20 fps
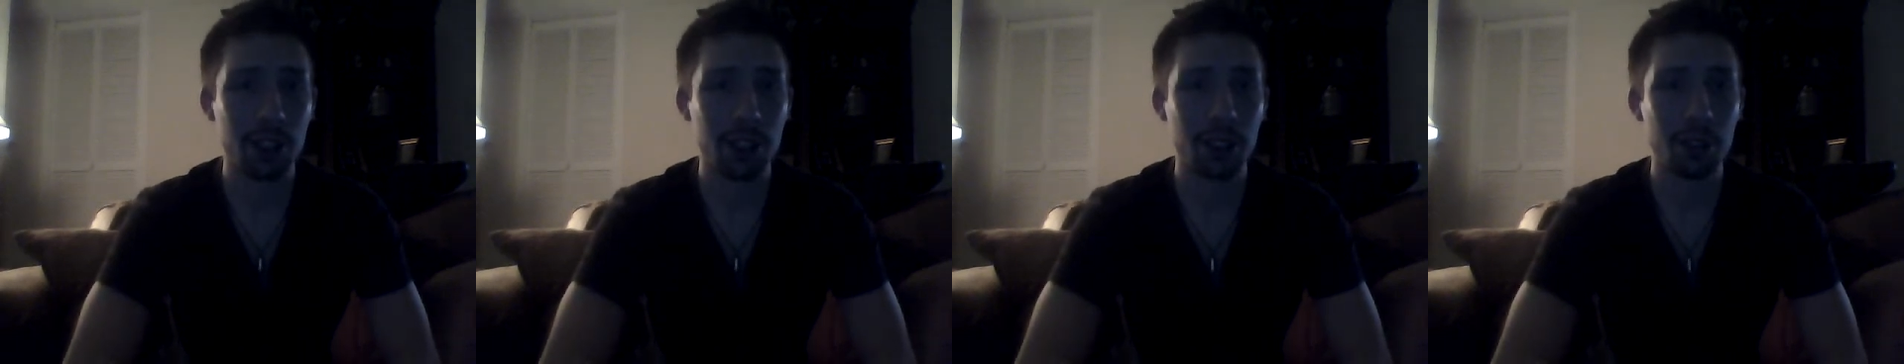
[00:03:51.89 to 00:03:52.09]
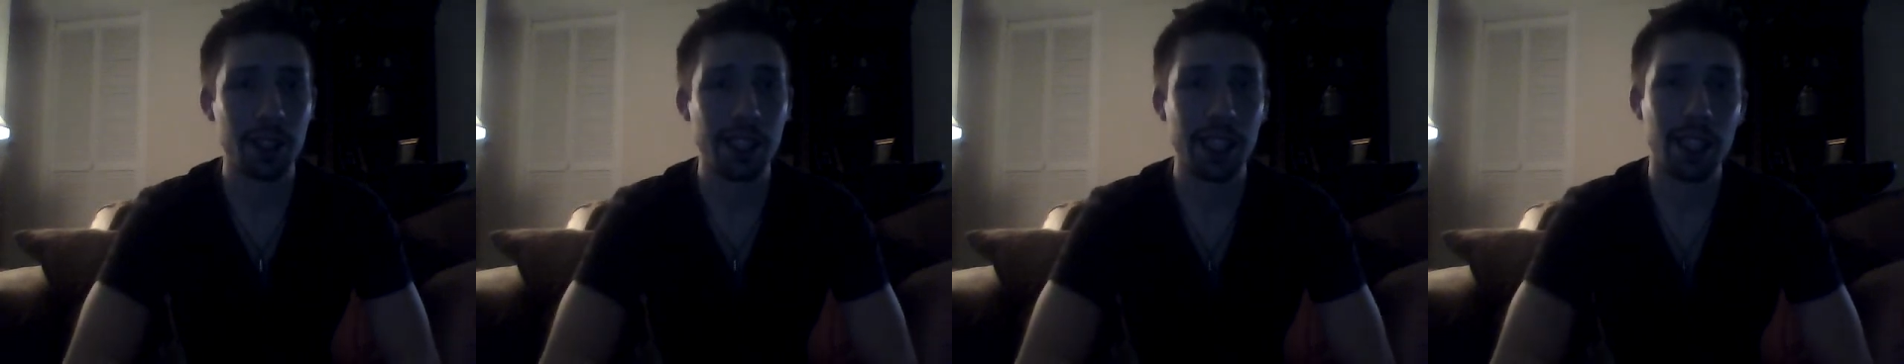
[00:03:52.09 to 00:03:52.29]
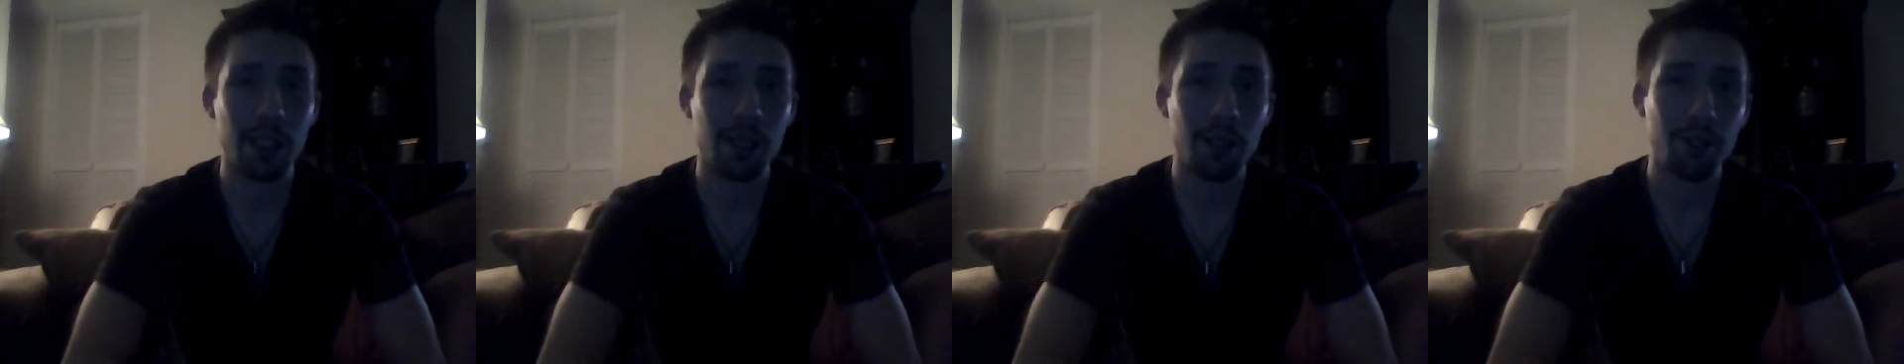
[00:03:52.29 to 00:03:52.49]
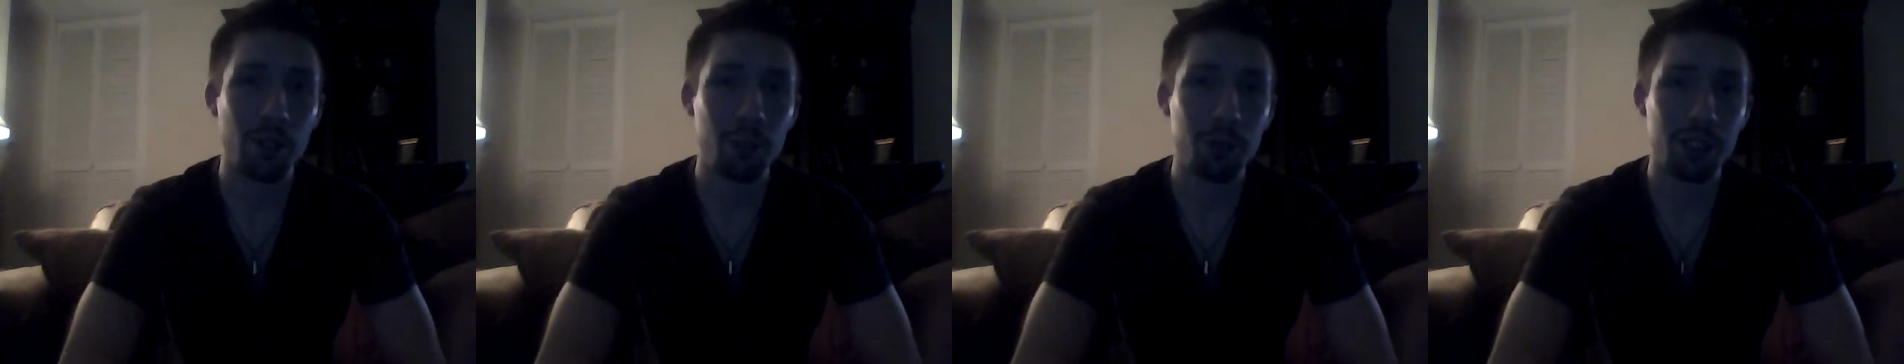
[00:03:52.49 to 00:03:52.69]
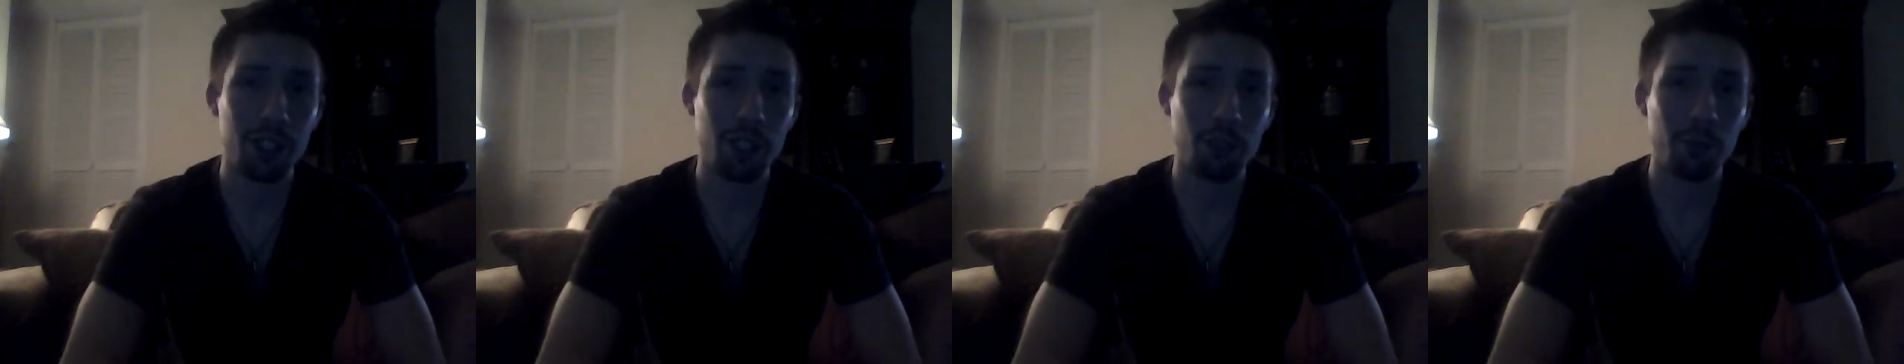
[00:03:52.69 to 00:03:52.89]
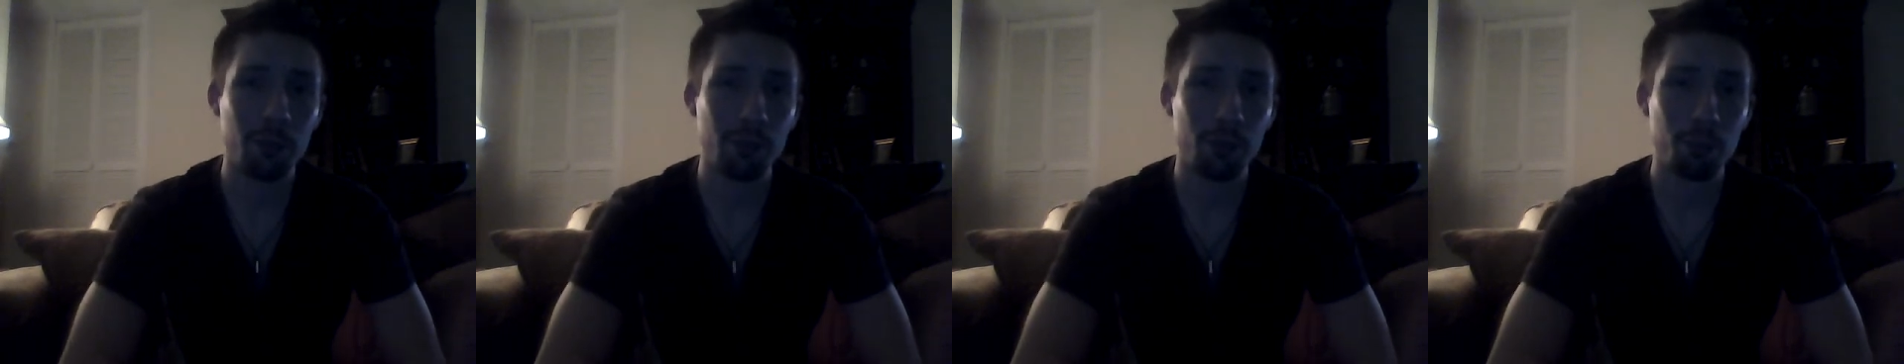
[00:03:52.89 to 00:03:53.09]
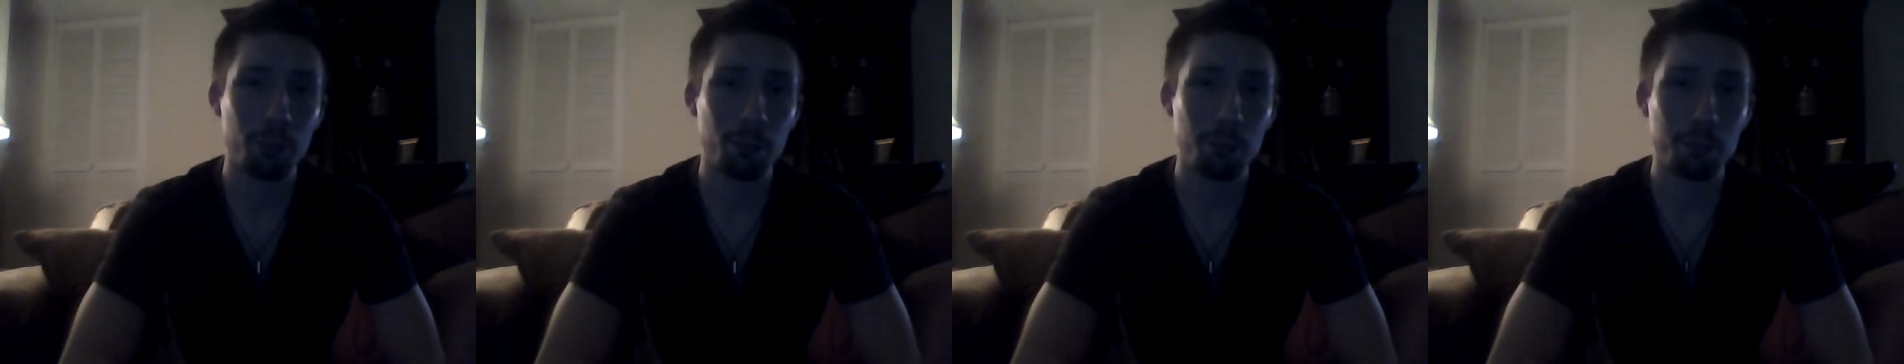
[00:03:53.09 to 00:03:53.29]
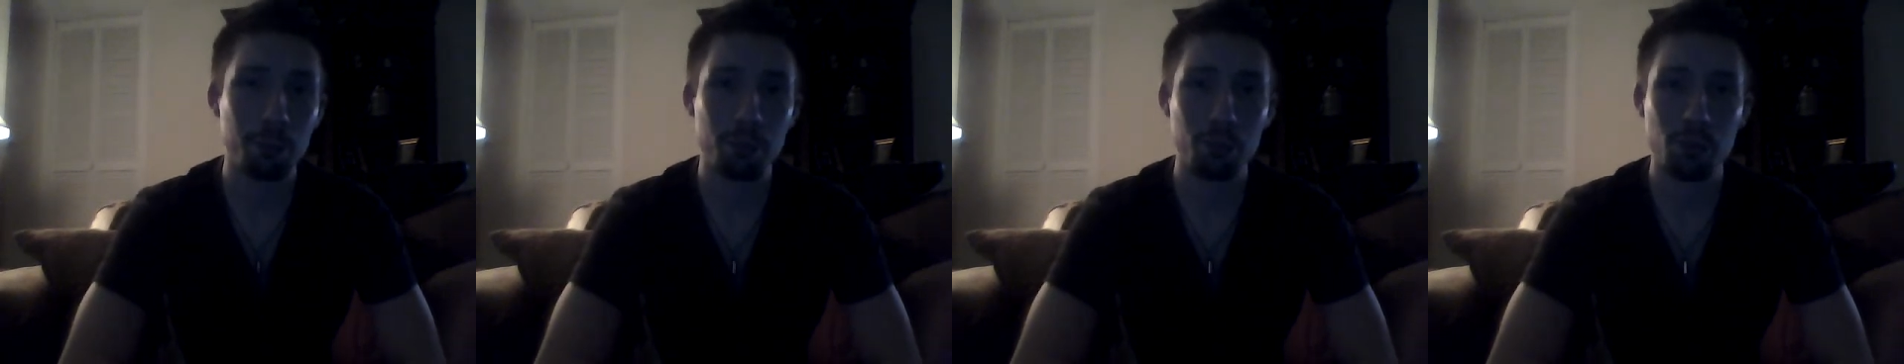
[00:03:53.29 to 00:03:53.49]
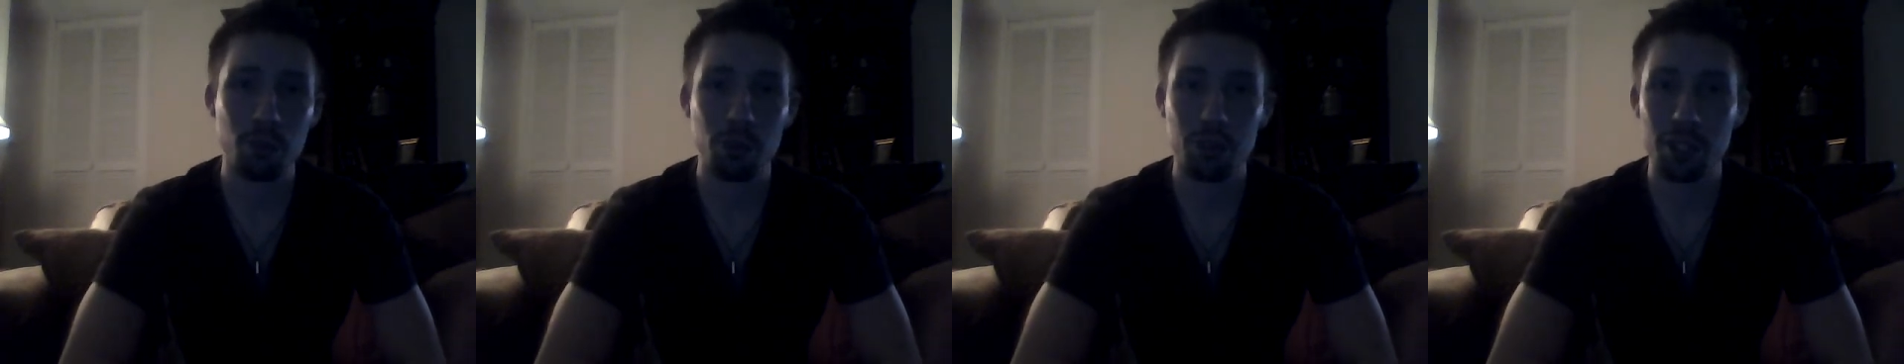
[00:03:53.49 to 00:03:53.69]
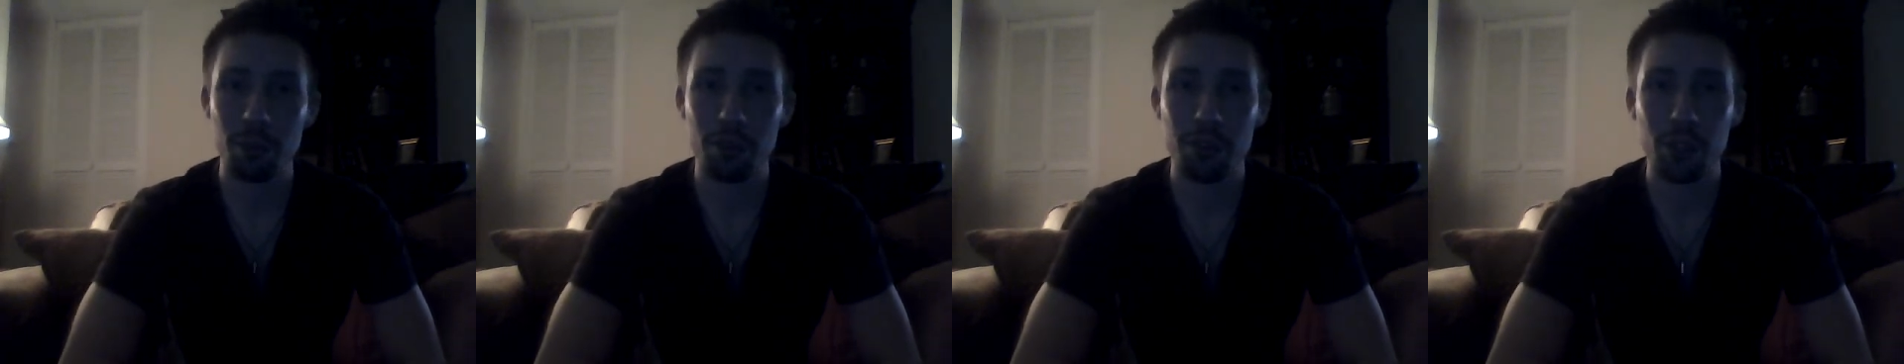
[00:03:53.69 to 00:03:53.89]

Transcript: to hear from some